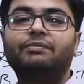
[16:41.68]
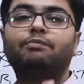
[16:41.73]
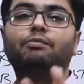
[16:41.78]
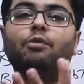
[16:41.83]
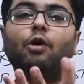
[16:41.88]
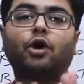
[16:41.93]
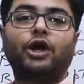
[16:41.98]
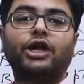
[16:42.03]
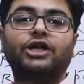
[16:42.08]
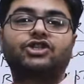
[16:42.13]
the
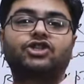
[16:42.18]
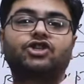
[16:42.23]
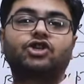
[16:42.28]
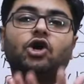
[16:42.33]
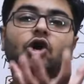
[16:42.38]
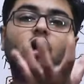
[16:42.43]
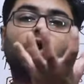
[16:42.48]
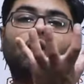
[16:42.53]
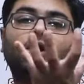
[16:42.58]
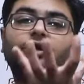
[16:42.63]

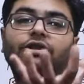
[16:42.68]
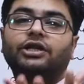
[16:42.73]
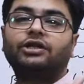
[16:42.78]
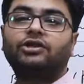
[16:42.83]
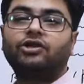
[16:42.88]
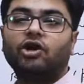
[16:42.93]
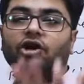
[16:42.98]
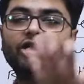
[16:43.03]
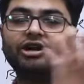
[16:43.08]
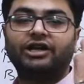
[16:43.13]
bookish or the
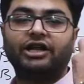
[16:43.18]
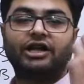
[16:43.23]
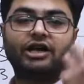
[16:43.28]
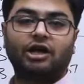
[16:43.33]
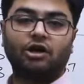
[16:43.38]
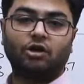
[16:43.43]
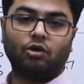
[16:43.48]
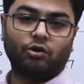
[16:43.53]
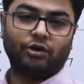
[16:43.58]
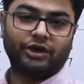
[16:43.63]

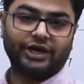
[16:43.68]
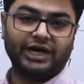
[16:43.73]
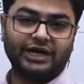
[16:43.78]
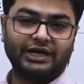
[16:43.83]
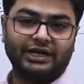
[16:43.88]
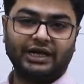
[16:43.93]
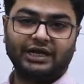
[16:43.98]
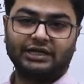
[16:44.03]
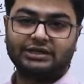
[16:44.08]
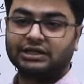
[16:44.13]
theoretical
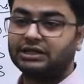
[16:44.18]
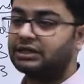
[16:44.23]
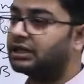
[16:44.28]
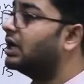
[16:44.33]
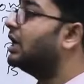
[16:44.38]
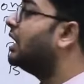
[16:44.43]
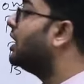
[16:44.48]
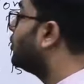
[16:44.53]
orientation.